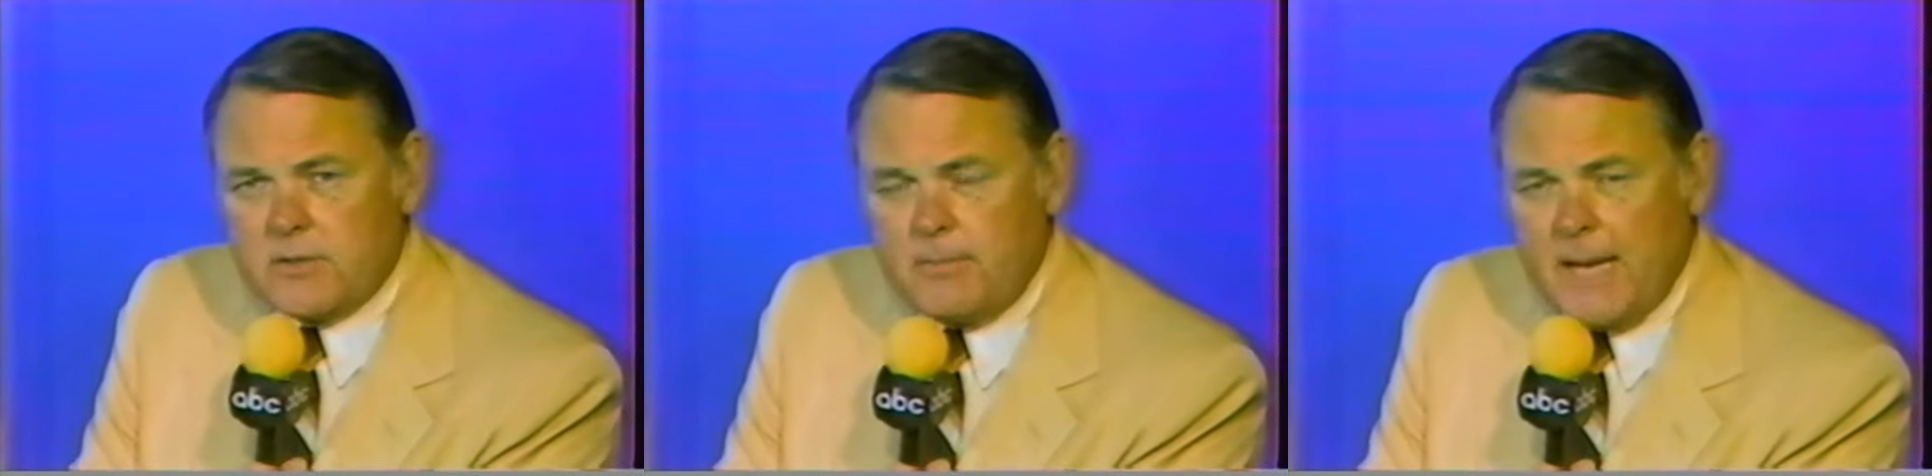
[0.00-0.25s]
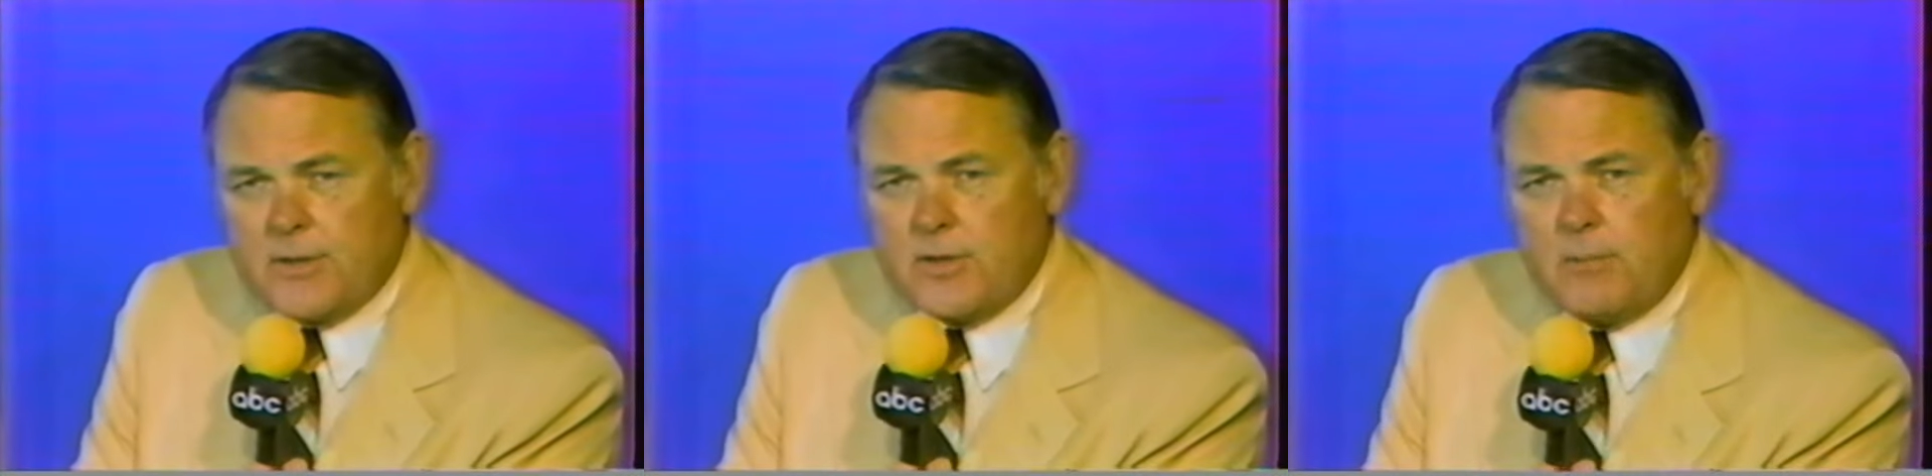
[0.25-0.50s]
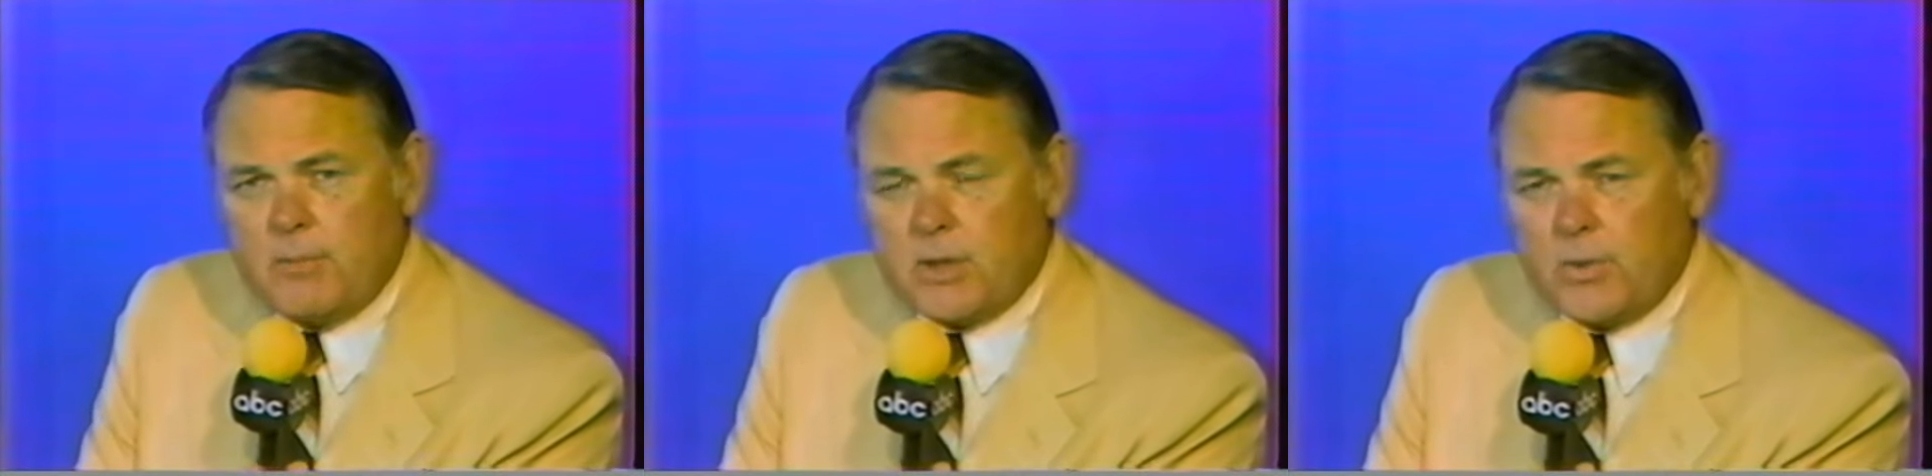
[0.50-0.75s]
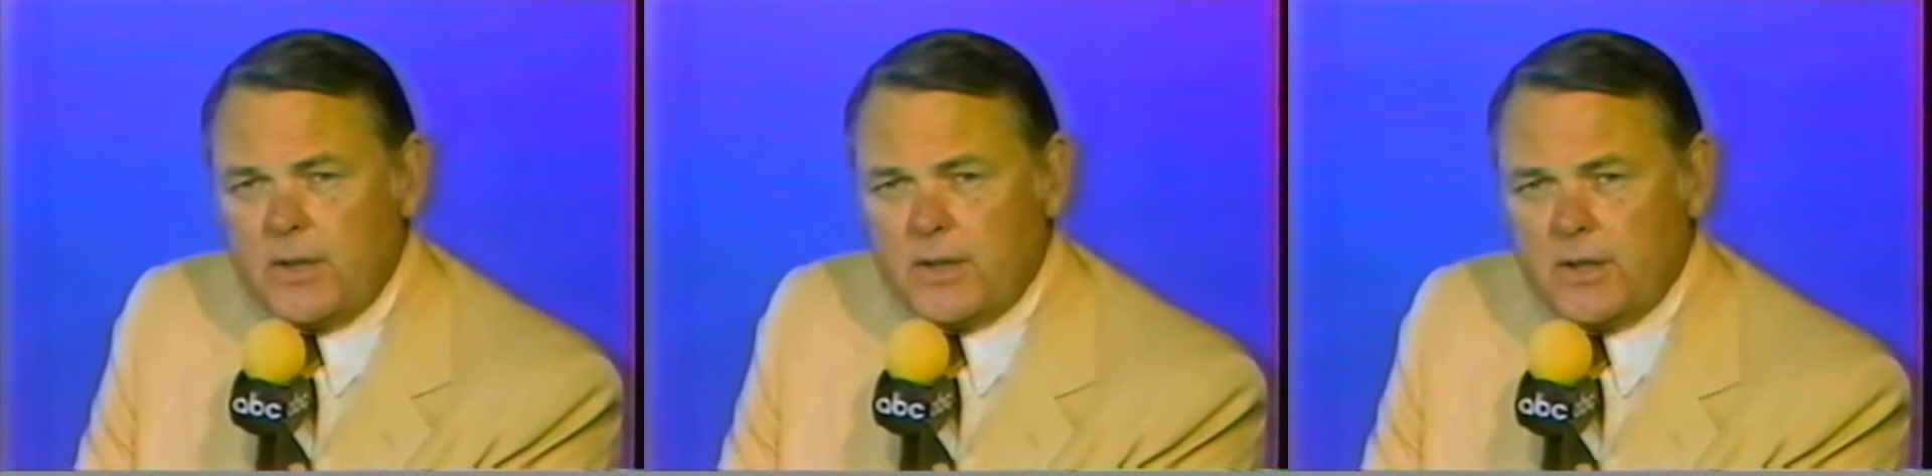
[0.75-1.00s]
matchup
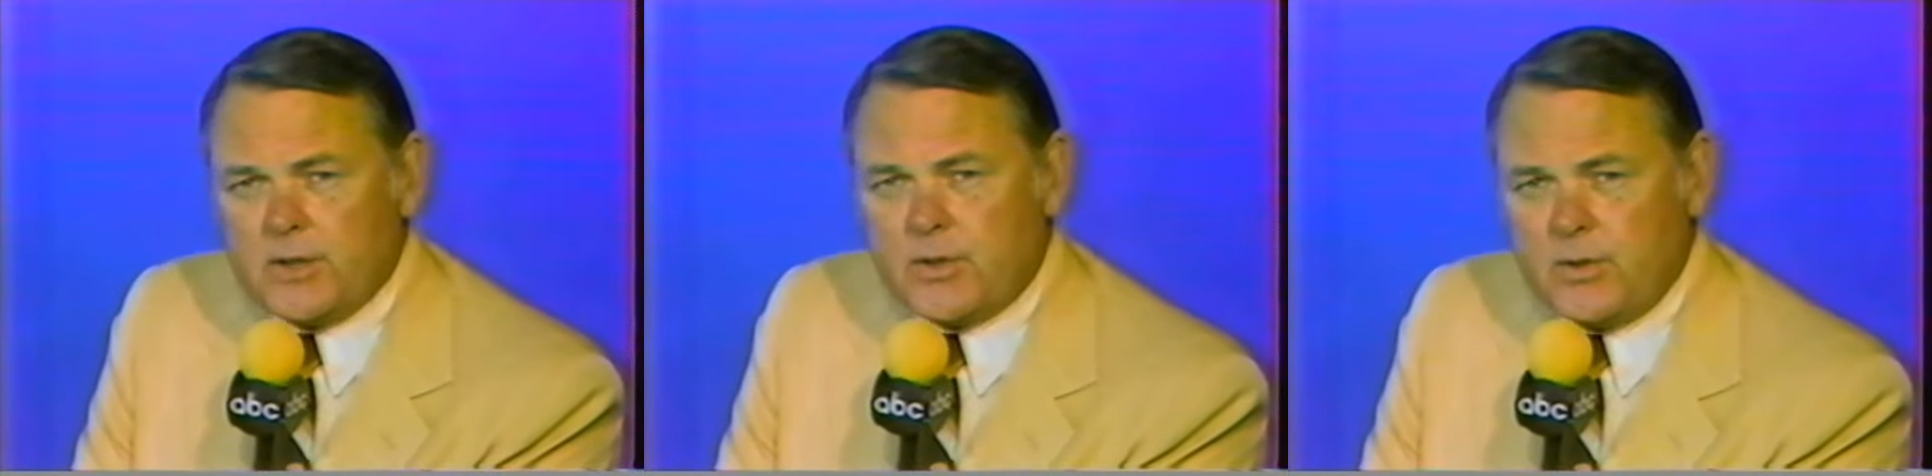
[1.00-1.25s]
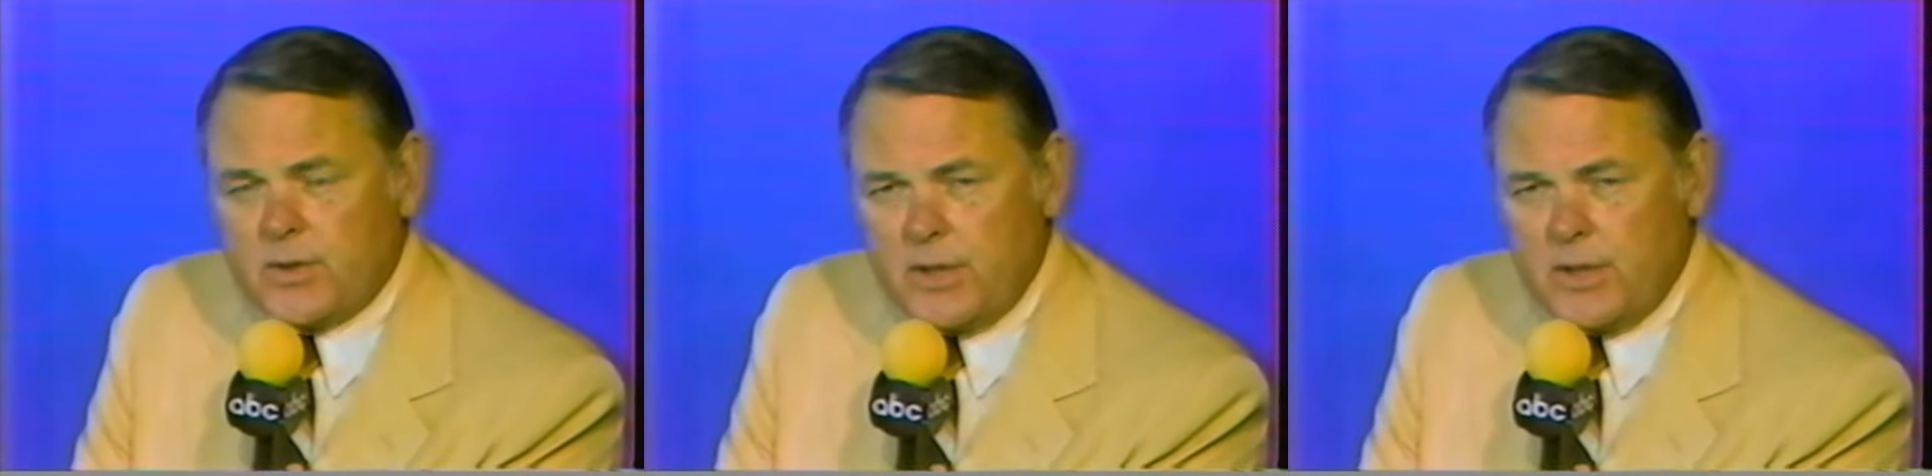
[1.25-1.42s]
between these two